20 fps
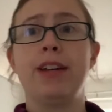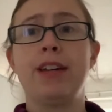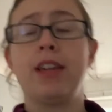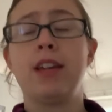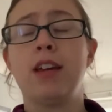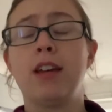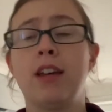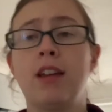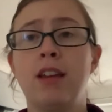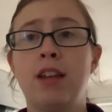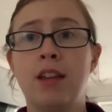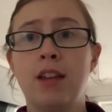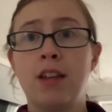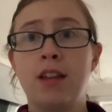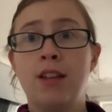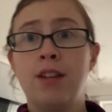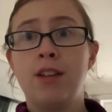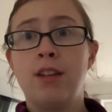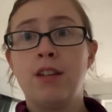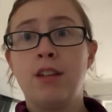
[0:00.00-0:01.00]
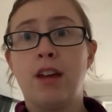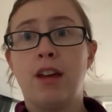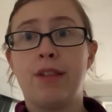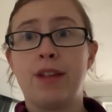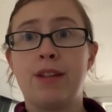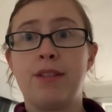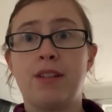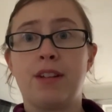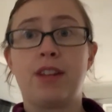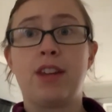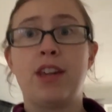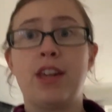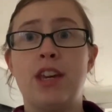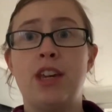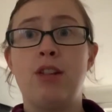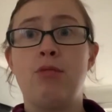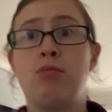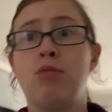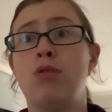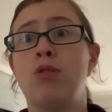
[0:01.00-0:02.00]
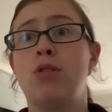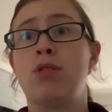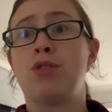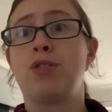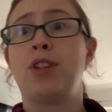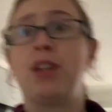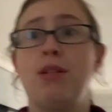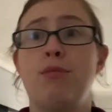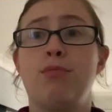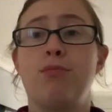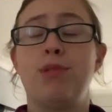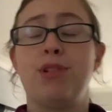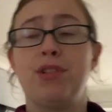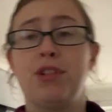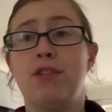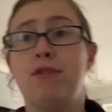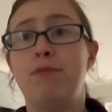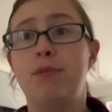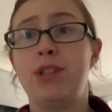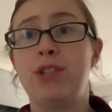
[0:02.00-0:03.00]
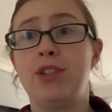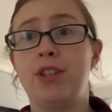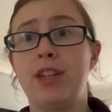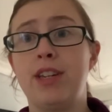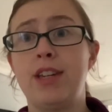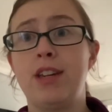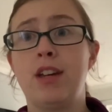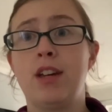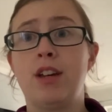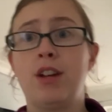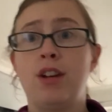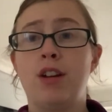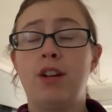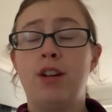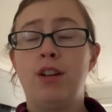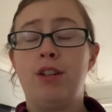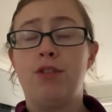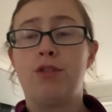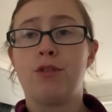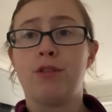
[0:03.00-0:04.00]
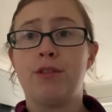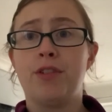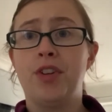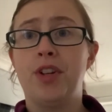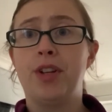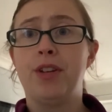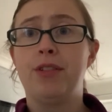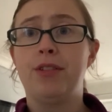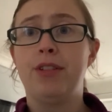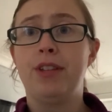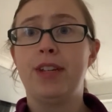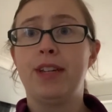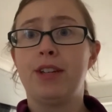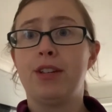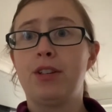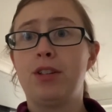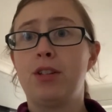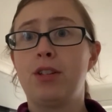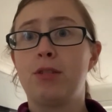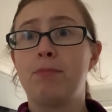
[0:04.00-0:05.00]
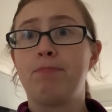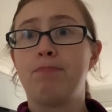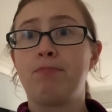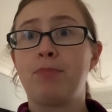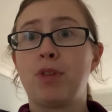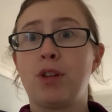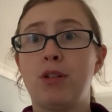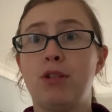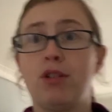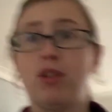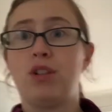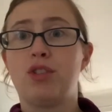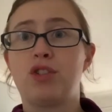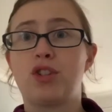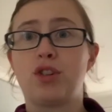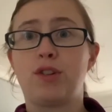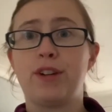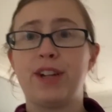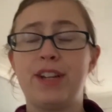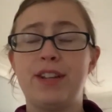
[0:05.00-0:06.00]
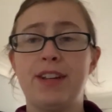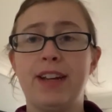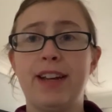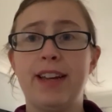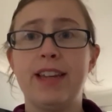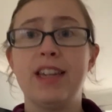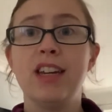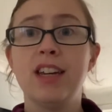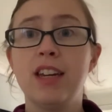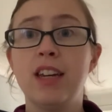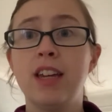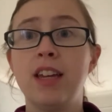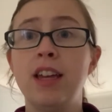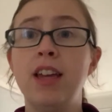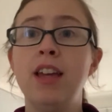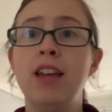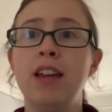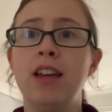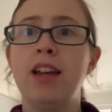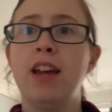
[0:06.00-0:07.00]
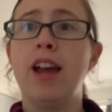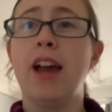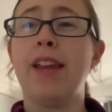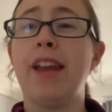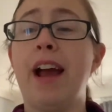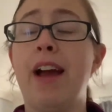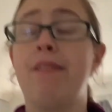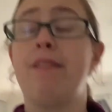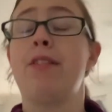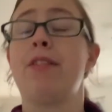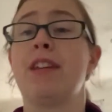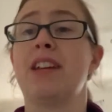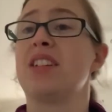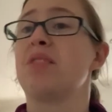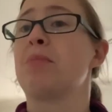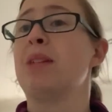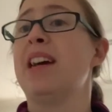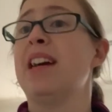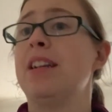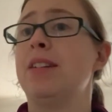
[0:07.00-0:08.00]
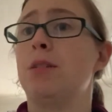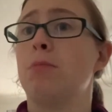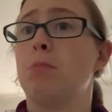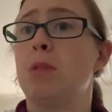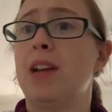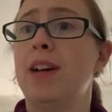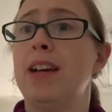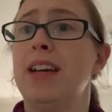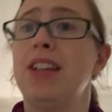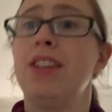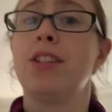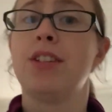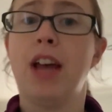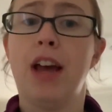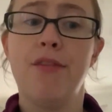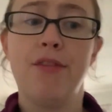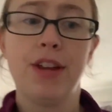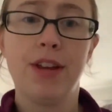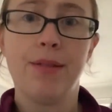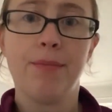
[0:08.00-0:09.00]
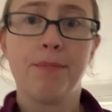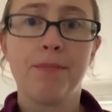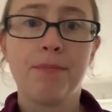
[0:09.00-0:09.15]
I think the key was keeping myself busy during this non-screen day and having things planned in place, having